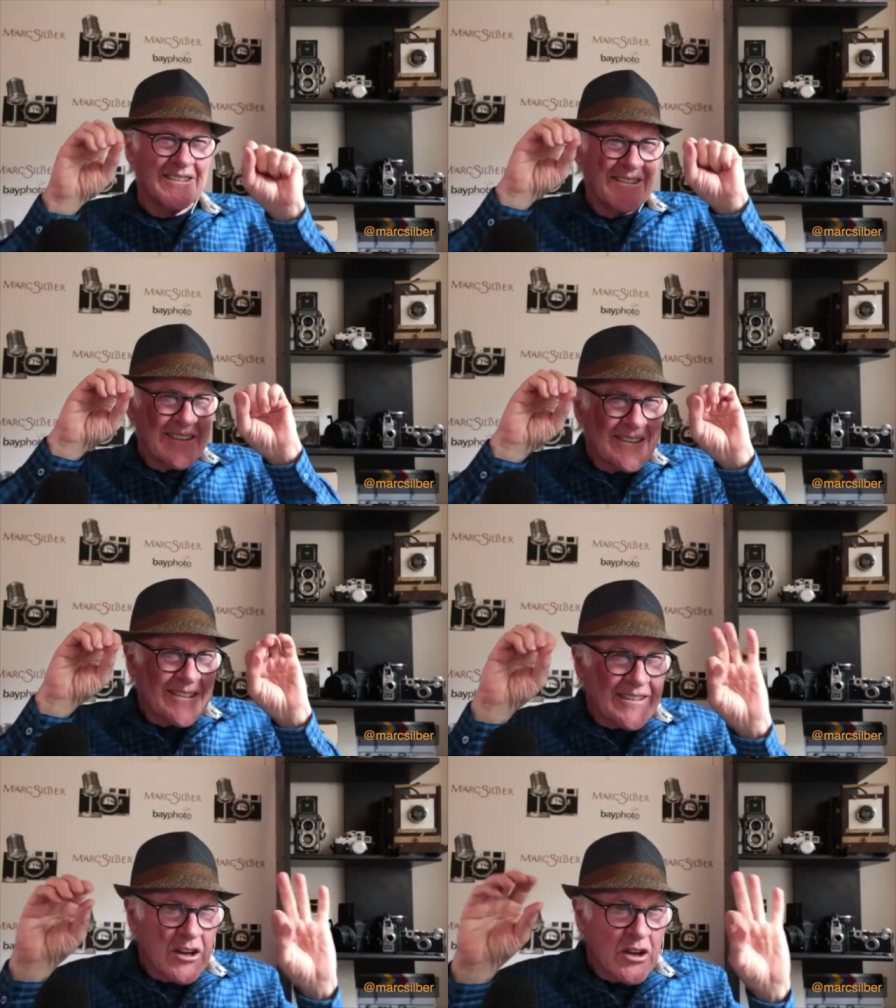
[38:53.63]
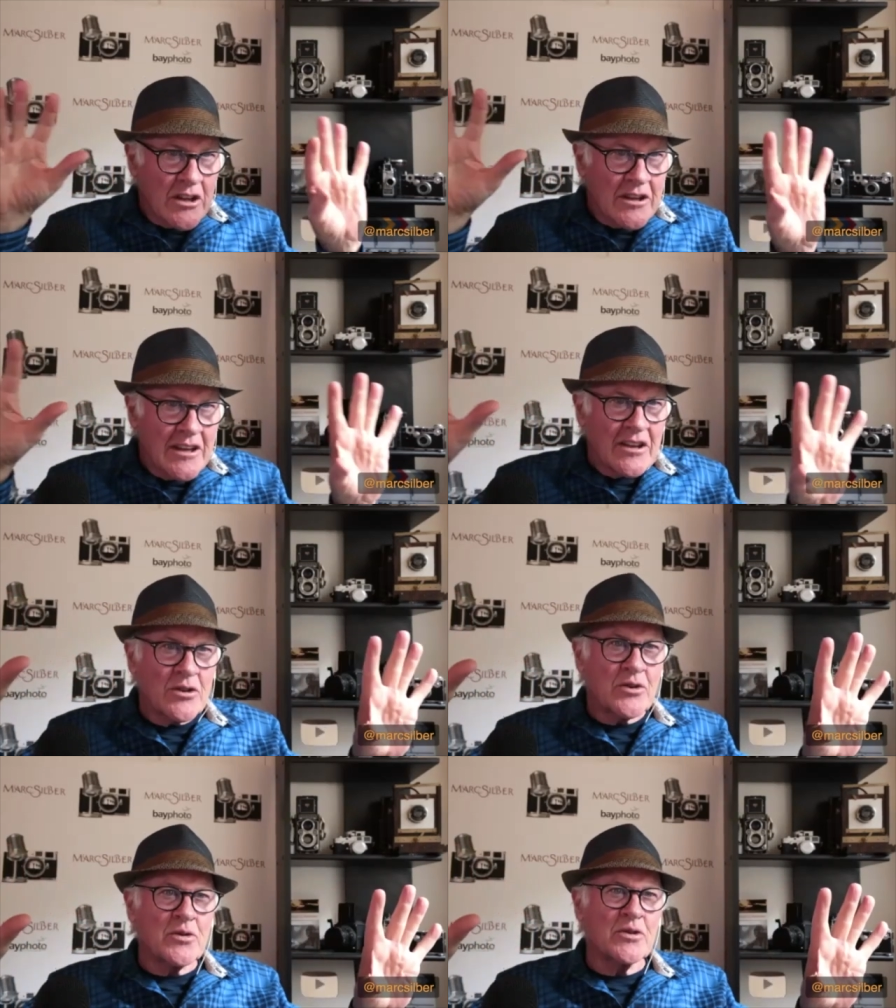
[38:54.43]
Yeah.
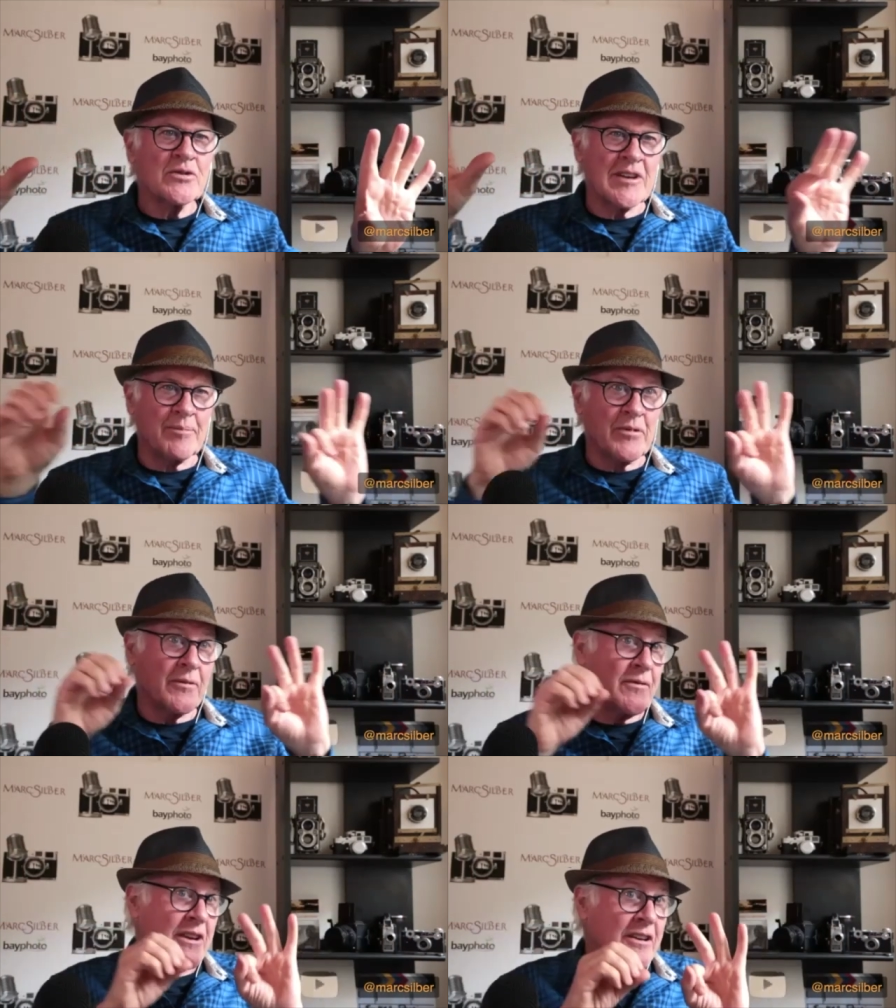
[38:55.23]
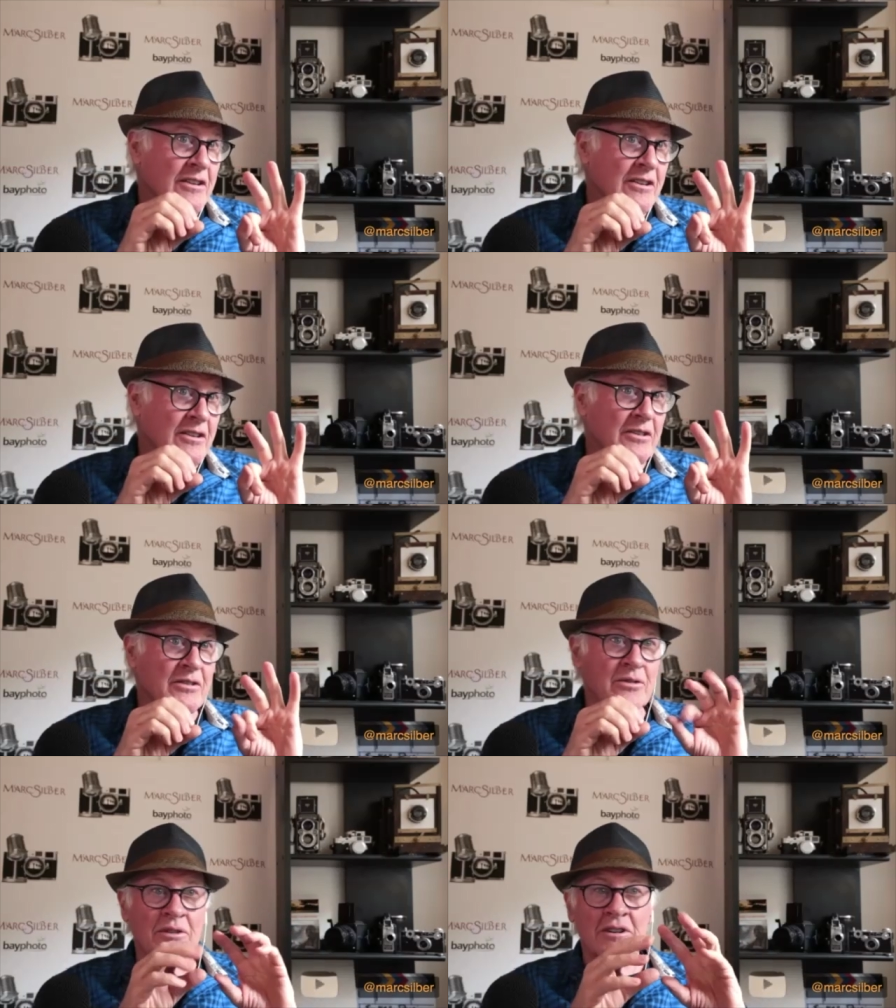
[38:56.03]
Either through depth of field
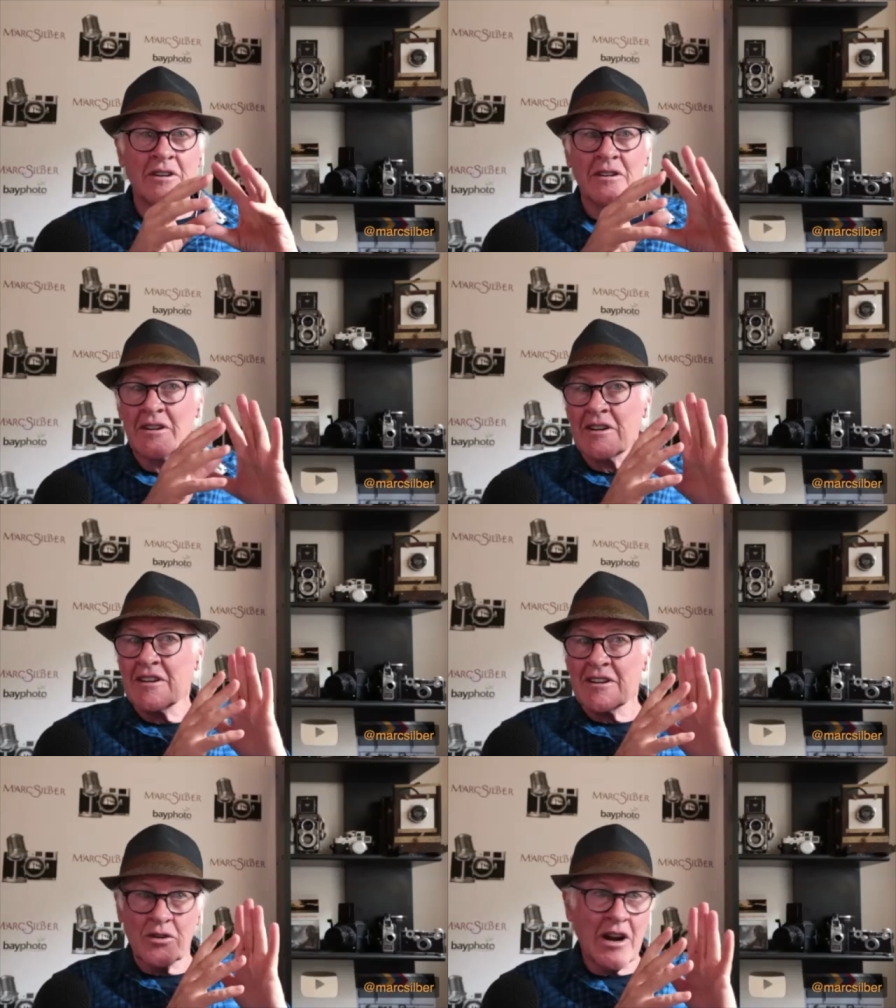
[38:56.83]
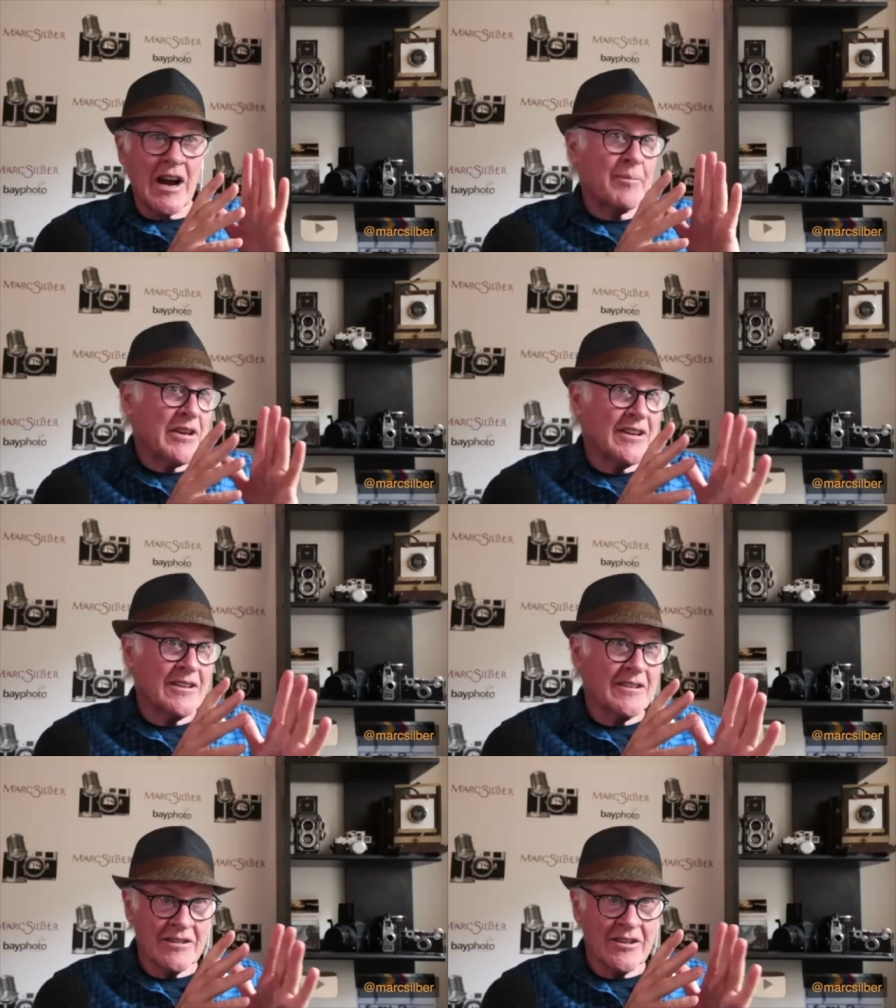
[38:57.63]
or
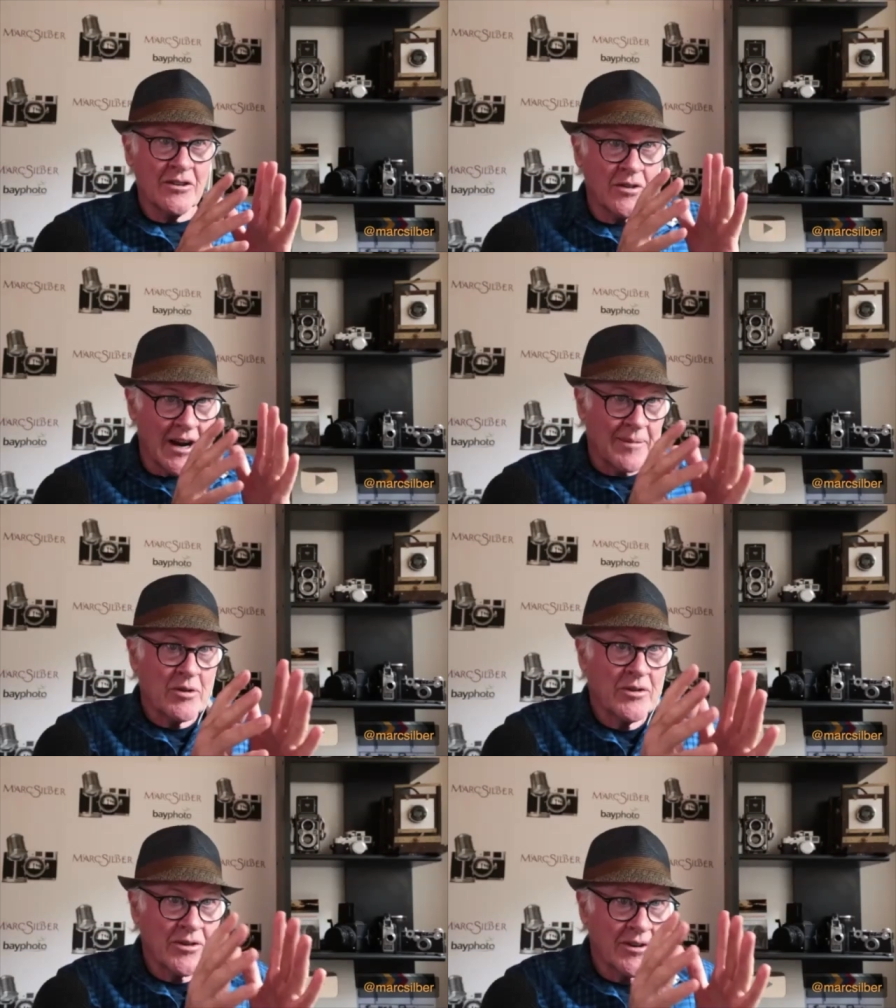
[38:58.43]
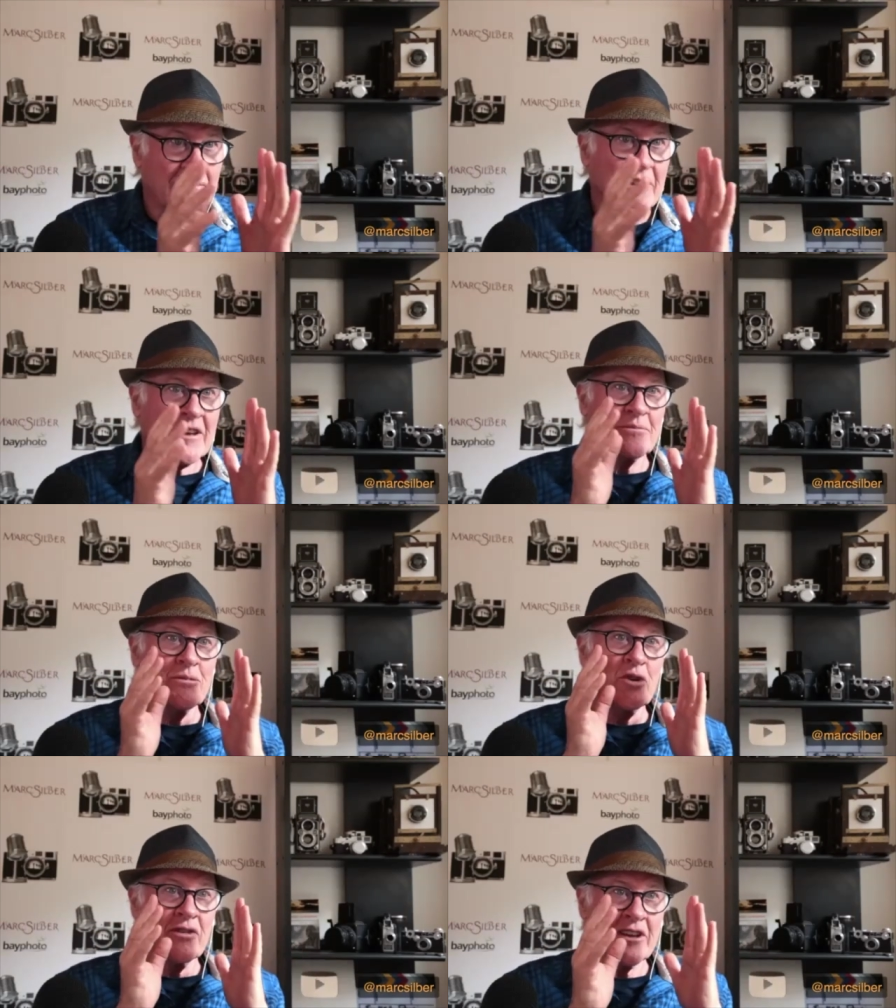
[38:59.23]
cropping, you know, cropping with their feet,
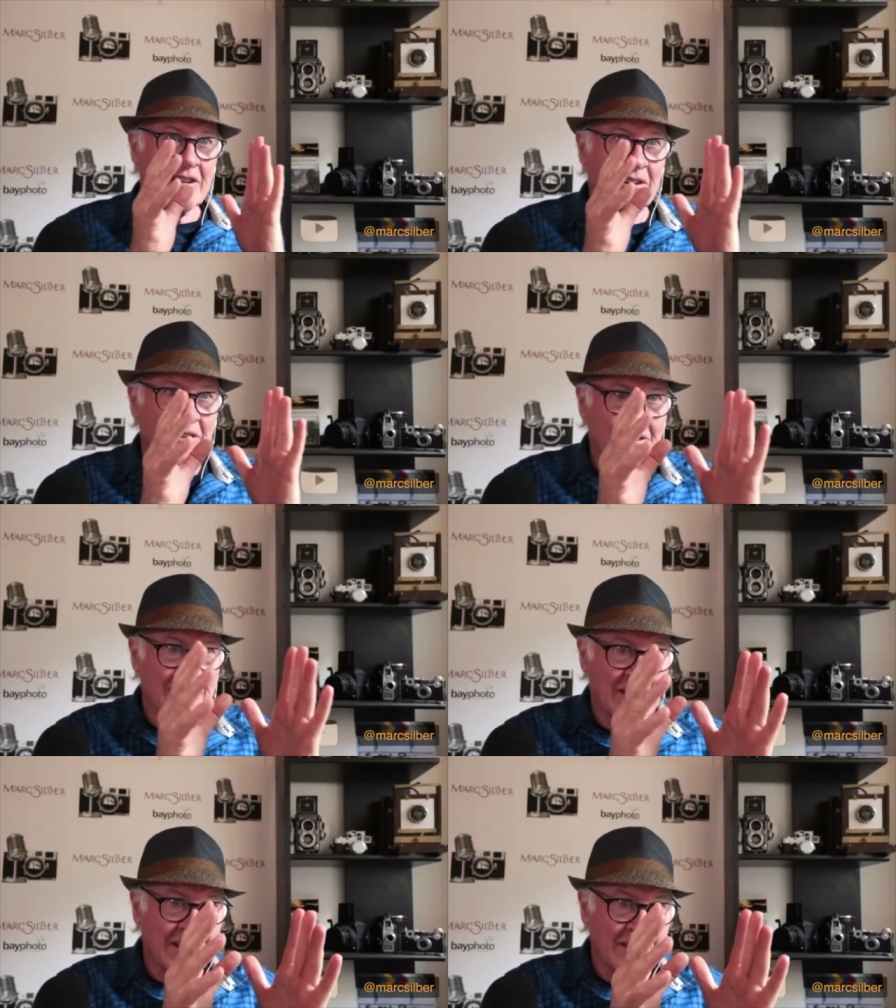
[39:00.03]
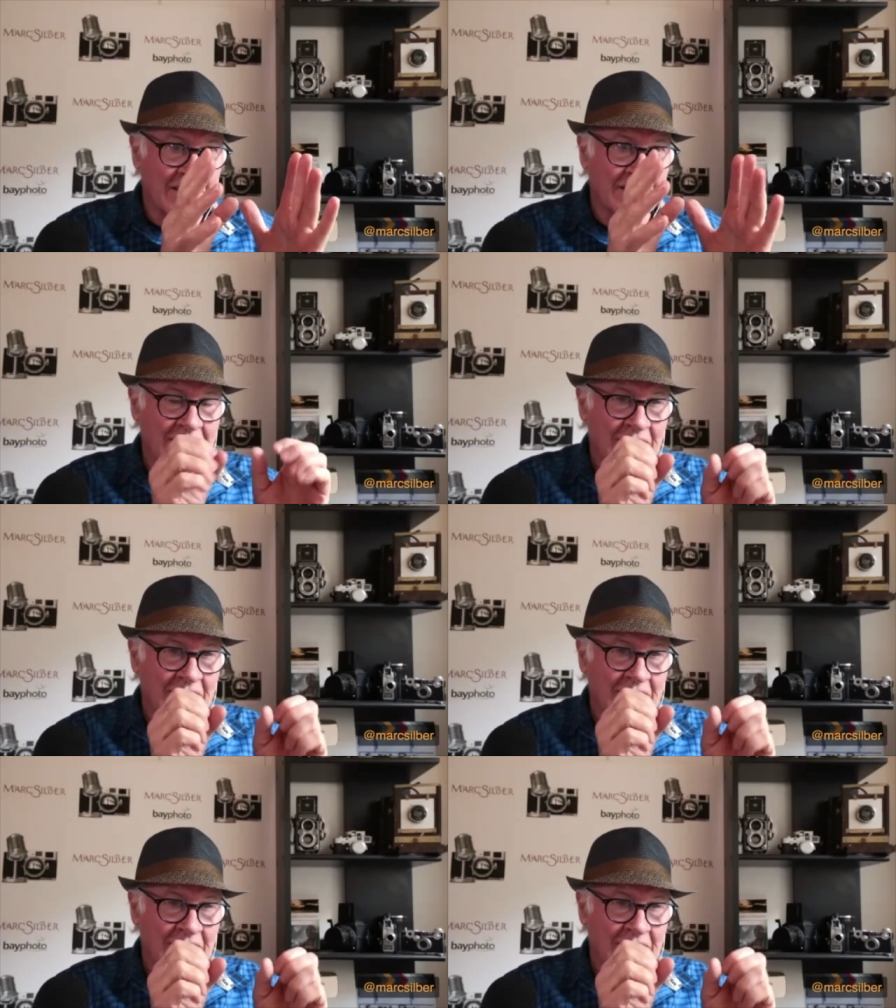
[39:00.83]
moving in a little tighter.